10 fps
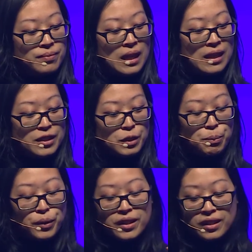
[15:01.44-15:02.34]
And as you
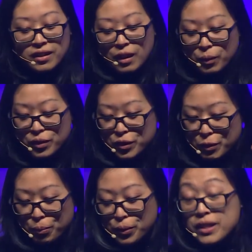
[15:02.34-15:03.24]
breathe in, I want you to
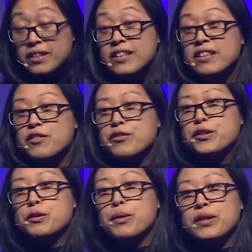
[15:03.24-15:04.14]
breathe it in through
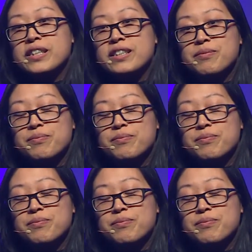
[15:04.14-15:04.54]
your body.